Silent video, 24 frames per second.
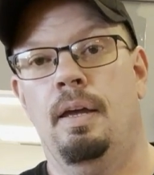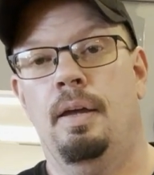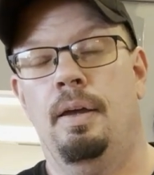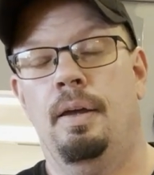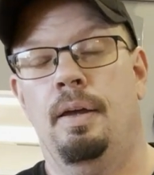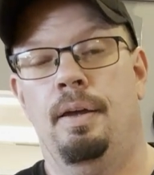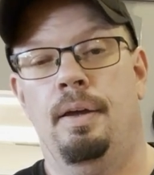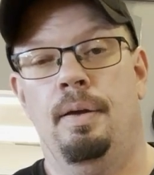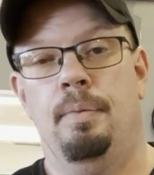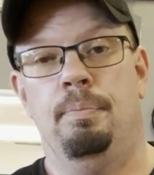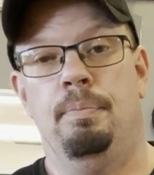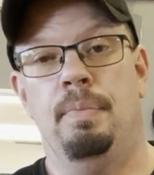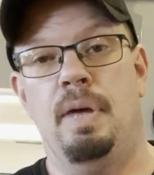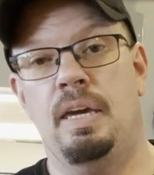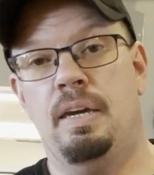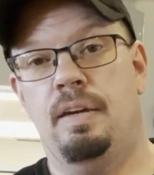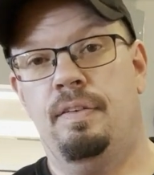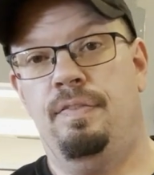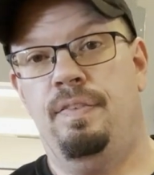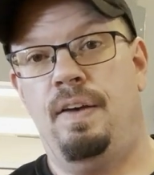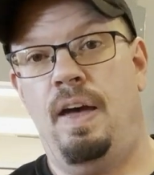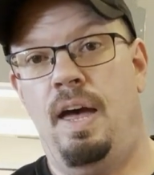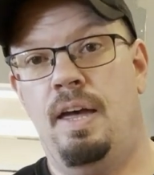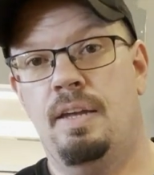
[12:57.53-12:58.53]
make it
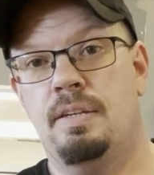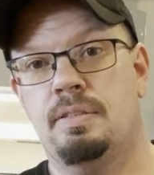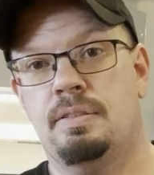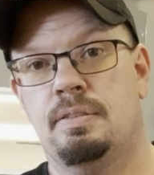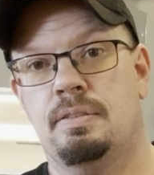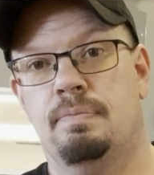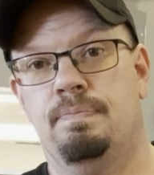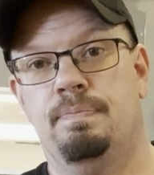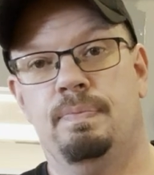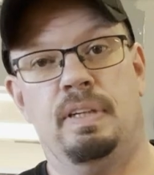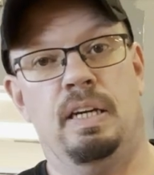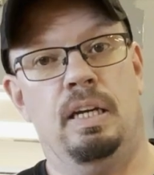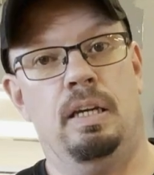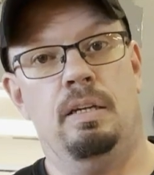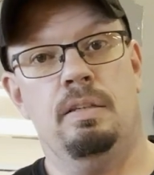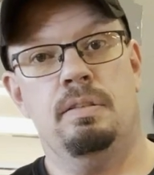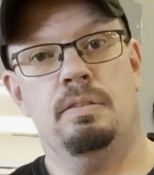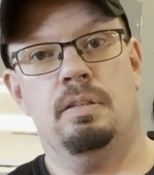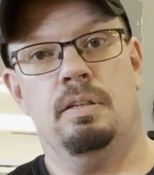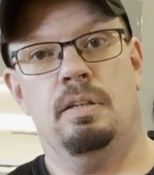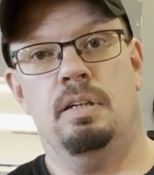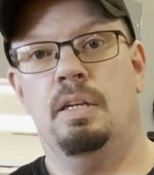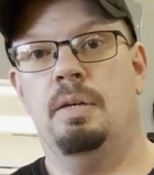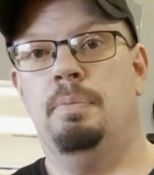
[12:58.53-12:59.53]
fast, get it
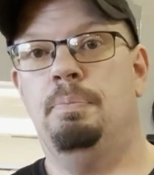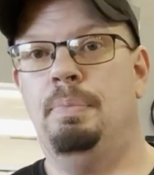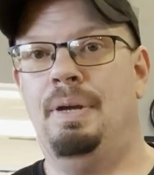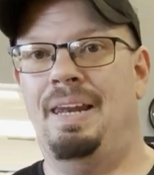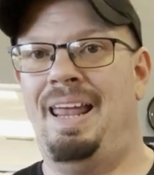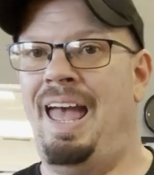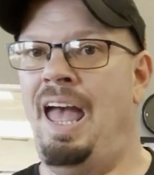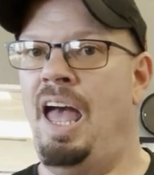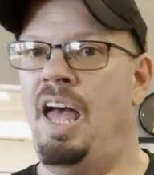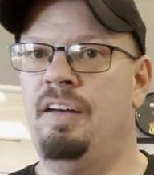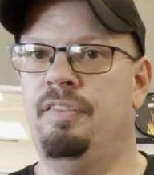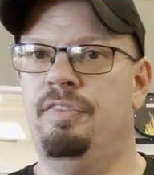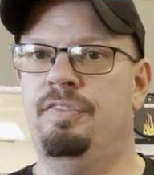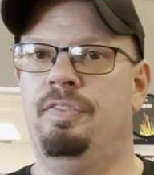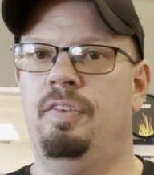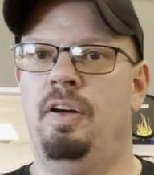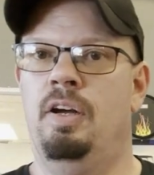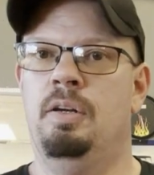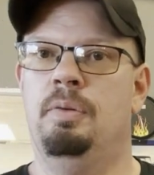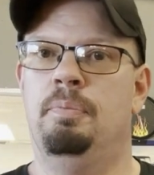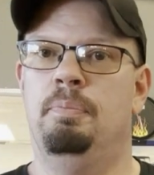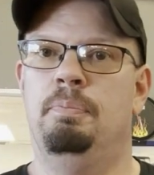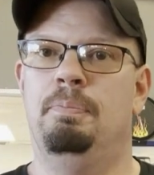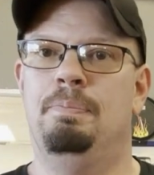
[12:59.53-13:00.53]
dirty, but have fun,
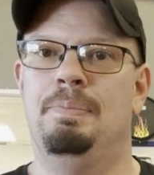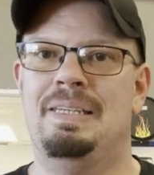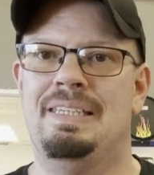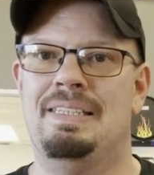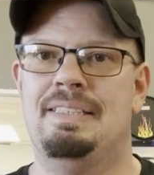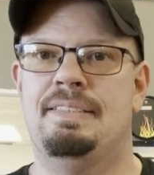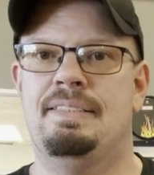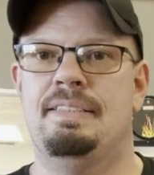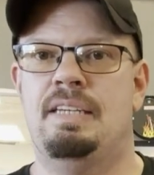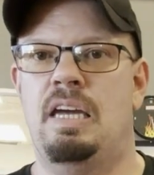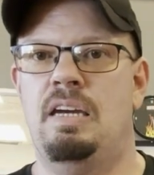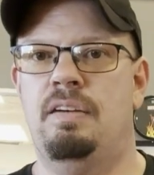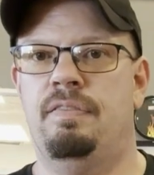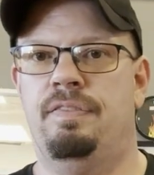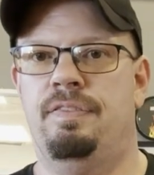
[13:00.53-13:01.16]
be safe.